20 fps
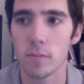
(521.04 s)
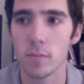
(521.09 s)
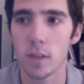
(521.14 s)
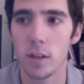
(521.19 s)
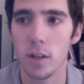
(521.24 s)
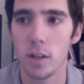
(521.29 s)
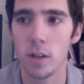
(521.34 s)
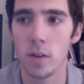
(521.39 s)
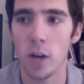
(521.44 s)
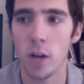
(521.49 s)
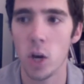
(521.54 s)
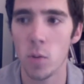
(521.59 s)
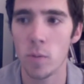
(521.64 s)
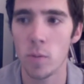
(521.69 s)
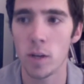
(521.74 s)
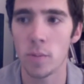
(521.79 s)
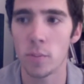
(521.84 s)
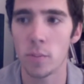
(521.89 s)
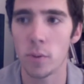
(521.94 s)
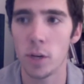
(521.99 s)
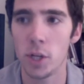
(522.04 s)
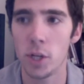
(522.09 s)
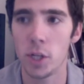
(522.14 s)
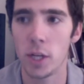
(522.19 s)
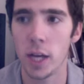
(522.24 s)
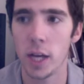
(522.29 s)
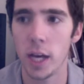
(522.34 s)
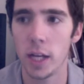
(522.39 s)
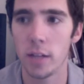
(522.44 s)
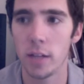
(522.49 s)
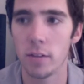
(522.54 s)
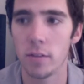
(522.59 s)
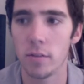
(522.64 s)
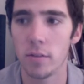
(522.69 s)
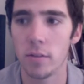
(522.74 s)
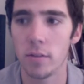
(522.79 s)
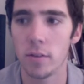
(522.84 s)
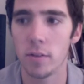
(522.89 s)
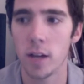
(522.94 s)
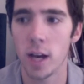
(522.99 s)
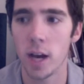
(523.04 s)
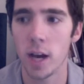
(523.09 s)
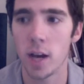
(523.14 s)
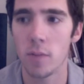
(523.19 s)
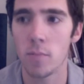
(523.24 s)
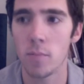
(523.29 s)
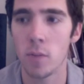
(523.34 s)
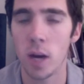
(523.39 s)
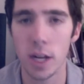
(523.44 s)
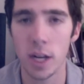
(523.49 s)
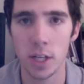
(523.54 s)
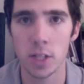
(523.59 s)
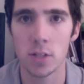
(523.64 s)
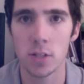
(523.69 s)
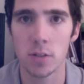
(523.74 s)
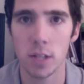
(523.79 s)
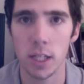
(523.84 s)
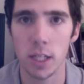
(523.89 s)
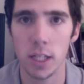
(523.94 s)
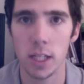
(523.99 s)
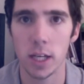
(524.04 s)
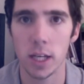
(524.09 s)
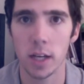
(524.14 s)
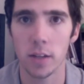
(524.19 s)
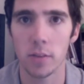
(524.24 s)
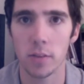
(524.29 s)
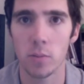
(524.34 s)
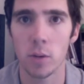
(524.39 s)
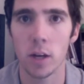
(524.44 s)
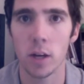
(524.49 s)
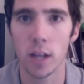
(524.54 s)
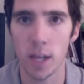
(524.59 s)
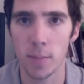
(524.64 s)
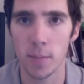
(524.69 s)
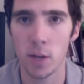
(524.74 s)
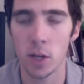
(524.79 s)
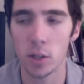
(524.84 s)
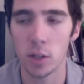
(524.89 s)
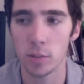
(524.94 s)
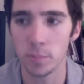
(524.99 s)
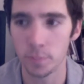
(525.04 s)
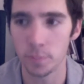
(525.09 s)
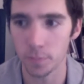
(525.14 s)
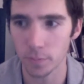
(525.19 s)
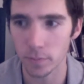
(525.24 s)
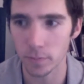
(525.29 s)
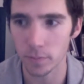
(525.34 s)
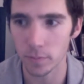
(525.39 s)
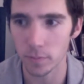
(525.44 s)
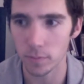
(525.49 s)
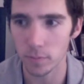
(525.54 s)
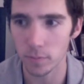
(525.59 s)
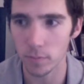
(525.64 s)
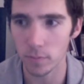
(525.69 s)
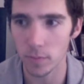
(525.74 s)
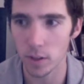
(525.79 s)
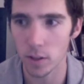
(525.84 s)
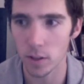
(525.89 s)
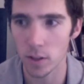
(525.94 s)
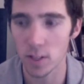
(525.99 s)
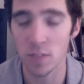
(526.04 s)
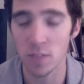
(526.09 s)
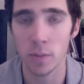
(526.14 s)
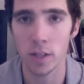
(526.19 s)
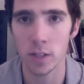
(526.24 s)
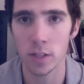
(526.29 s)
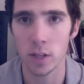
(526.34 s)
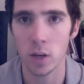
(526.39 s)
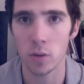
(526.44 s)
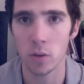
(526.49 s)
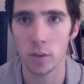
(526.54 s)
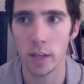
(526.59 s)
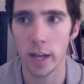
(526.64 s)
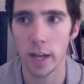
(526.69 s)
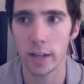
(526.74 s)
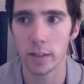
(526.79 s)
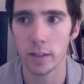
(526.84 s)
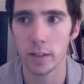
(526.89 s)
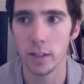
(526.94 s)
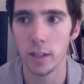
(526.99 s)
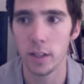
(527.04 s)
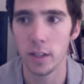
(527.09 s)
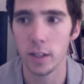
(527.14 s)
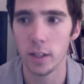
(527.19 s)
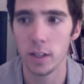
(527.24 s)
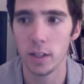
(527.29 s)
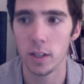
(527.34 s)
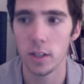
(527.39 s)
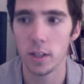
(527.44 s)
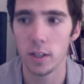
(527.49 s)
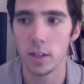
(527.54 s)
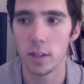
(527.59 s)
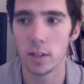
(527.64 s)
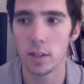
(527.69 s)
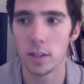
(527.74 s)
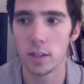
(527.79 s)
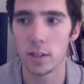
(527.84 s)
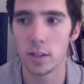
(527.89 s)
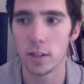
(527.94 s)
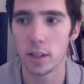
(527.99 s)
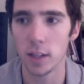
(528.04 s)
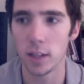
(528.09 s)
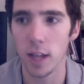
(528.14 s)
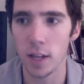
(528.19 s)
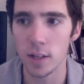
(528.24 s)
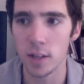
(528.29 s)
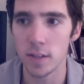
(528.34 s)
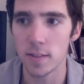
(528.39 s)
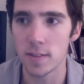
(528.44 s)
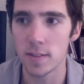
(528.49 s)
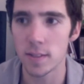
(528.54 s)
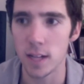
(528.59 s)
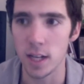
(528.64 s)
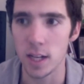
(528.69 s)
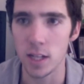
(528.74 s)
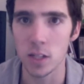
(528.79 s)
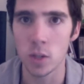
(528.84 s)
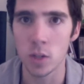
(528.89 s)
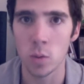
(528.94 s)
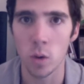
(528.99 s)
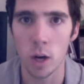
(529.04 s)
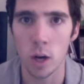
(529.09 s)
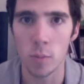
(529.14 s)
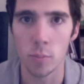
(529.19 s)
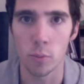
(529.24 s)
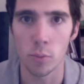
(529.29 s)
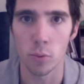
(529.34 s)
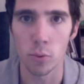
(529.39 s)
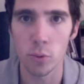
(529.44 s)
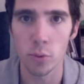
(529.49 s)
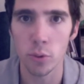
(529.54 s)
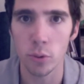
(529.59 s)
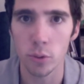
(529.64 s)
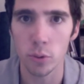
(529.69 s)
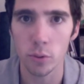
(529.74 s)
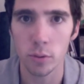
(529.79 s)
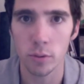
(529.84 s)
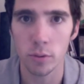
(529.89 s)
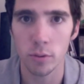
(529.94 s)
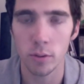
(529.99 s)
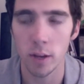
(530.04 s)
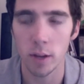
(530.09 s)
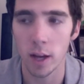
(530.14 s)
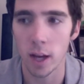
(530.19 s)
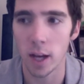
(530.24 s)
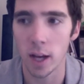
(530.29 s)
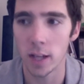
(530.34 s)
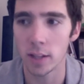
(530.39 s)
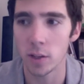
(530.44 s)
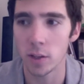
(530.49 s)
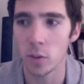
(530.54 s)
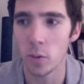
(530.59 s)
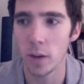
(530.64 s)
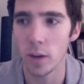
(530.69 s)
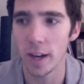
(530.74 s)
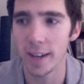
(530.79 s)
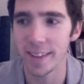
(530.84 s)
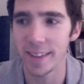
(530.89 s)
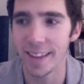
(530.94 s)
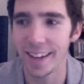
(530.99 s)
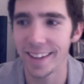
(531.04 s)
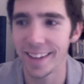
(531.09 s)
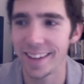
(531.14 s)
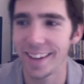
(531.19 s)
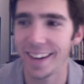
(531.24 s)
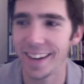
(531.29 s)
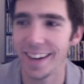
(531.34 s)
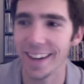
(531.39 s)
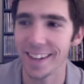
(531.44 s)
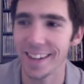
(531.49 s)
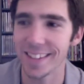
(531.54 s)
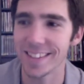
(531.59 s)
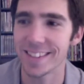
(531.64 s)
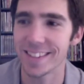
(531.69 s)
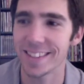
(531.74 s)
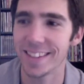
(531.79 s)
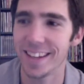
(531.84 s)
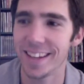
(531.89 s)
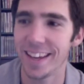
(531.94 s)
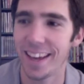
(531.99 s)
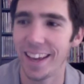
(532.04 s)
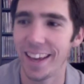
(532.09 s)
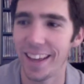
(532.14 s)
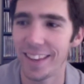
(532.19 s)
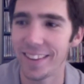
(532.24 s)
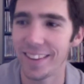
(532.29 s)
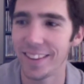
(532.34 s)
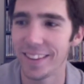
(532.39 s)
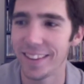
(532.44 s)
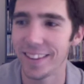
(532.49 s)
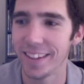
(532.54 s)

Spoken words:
it'll help me appreciate my industry here when I come home, because I've been told that the London scene is quite brutal in the way they cast and